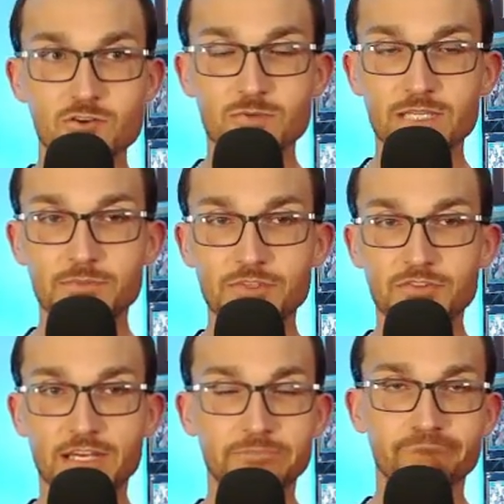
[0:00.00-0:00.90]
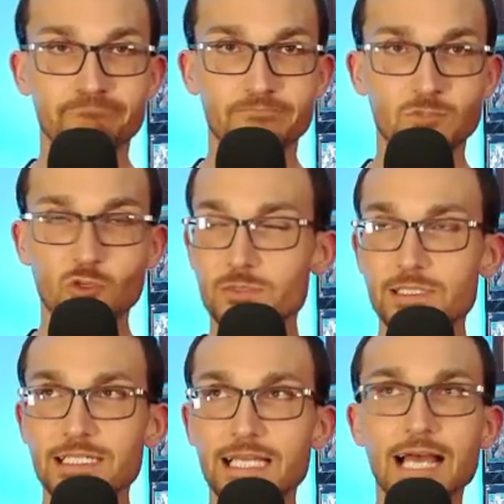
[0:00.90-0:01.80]
Normally I'd be fine.
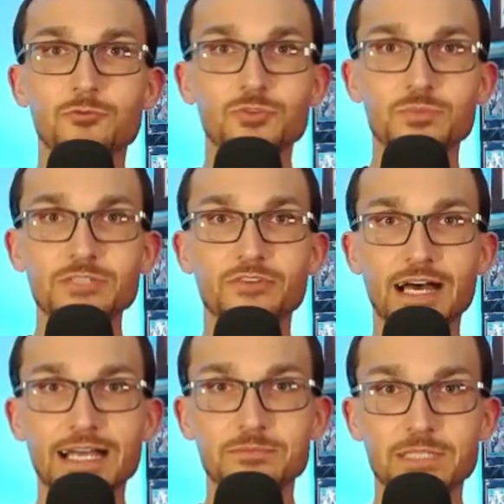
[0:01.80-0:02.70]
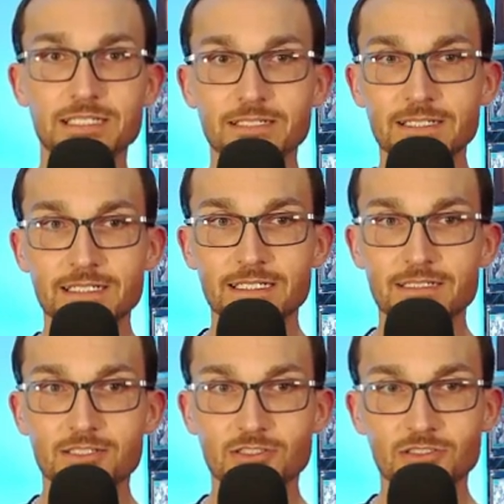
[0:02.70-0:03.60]
Normally I would be fine, but
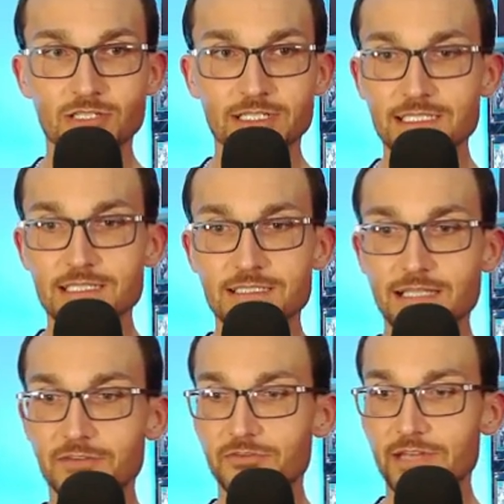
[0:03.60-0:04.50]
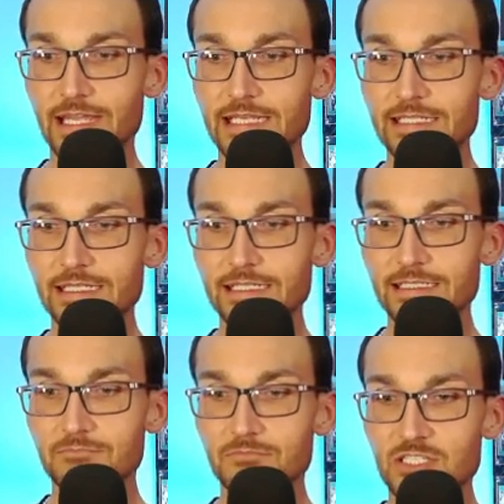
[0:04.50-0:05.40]
start to look at this stuff and
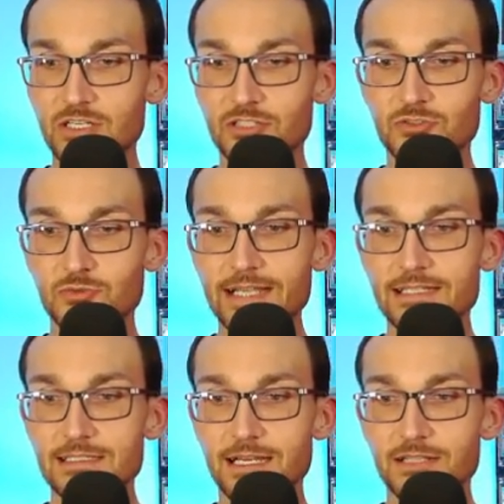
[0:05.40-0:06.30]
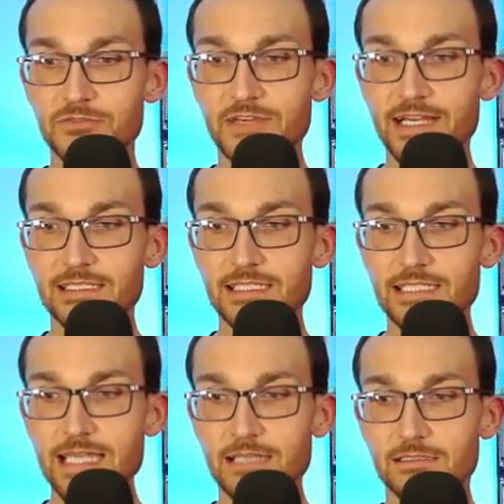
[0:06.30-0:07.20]
start to reconcile the fact
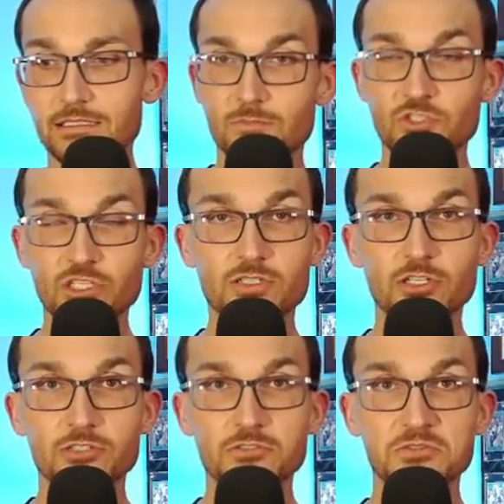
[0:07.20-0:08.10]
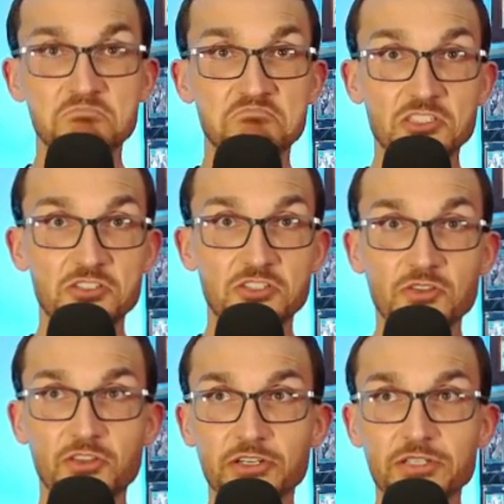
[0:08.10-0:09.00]
that, yeah, you know, just turned
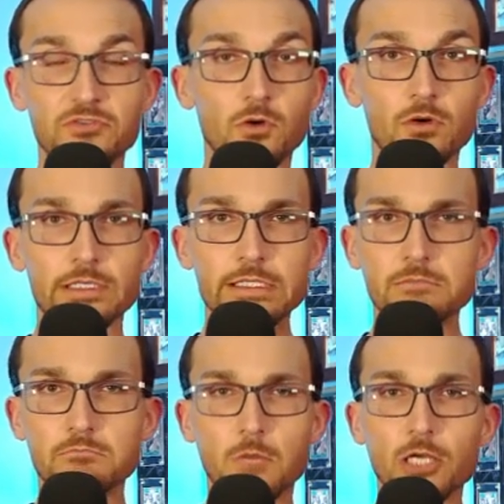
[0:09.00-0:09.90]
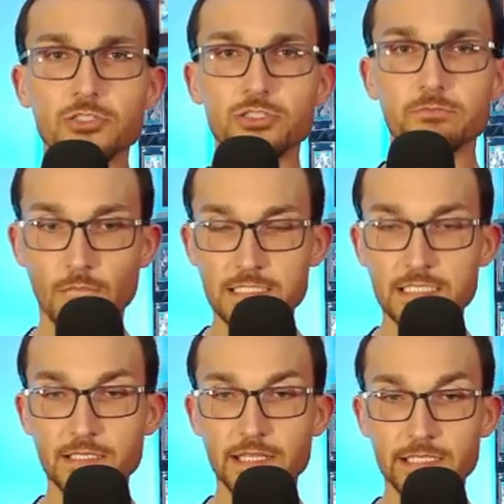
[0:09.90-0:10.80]
34 in March. I
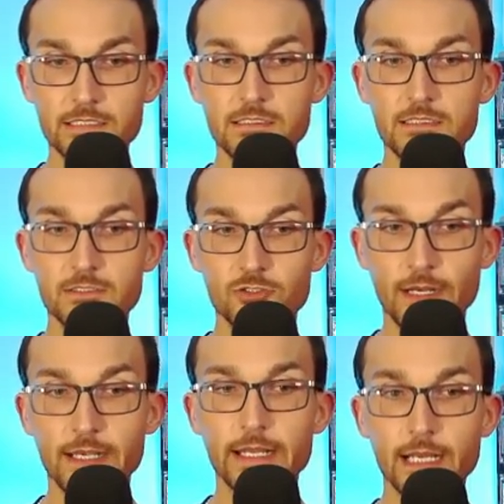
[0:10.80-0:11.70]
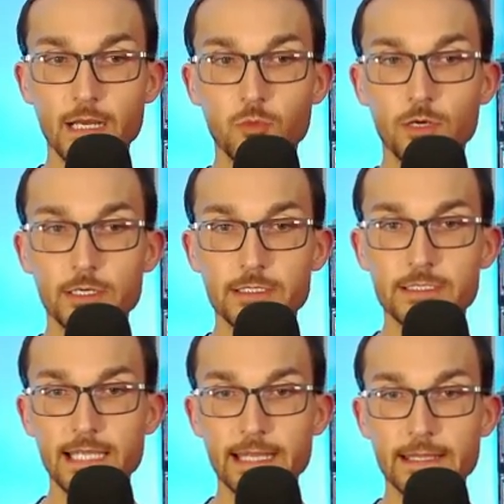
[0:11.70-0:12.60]
see things trending
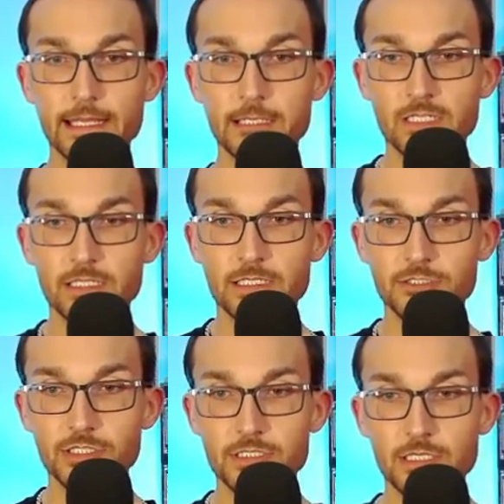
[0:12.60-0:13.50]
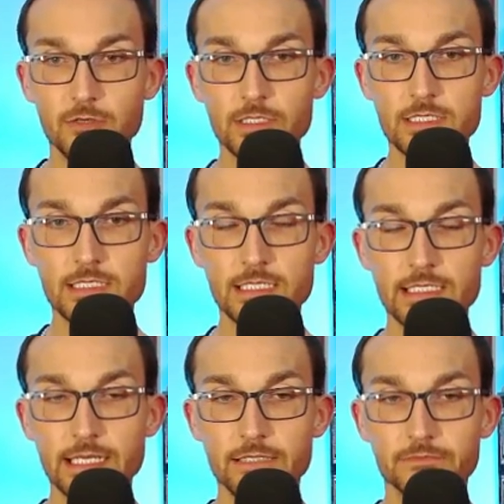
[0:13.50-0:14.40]
upwards, and then just notice that,
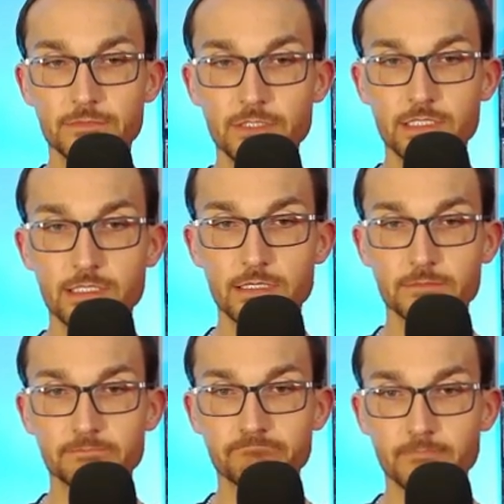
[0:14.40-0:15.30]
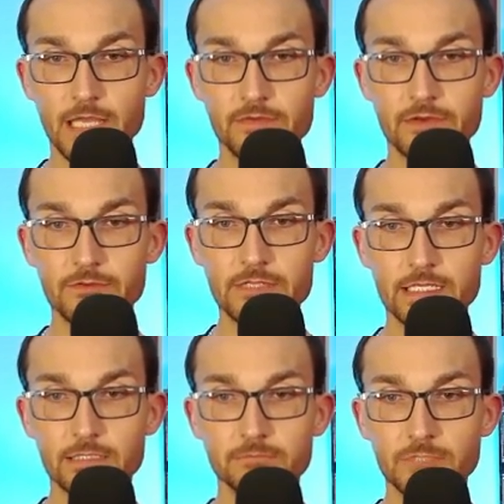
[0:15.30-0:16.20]
yeah, you can have
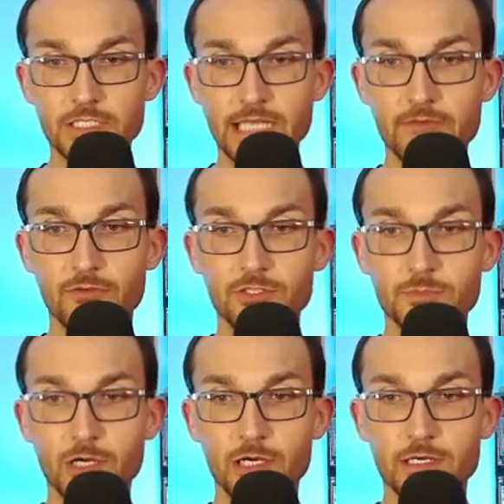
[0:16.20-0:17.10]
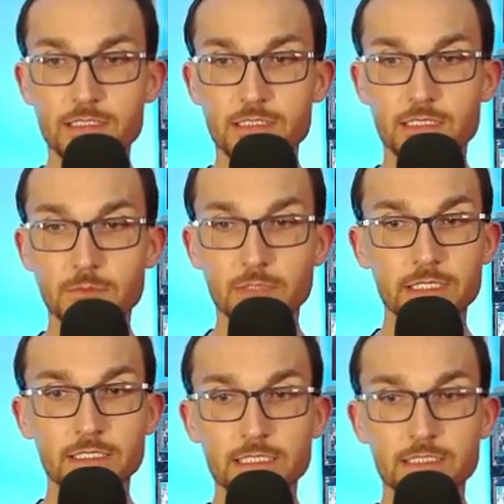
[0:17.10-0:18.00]
everything, you can have all your progress
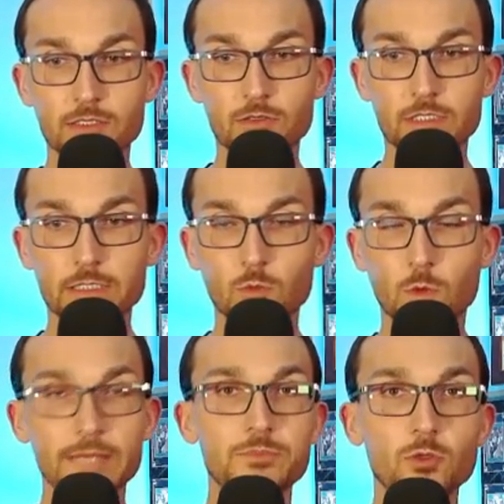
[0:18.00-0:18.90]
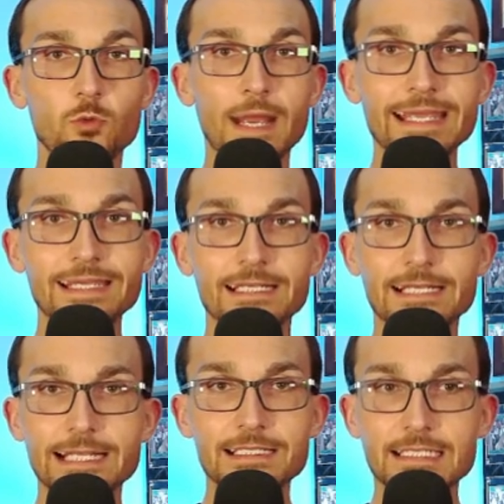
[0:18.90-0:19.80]
completely and totally wiped away in
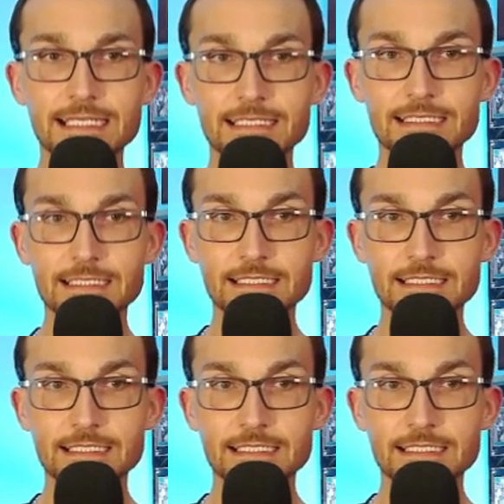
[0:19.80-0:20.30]
an instant.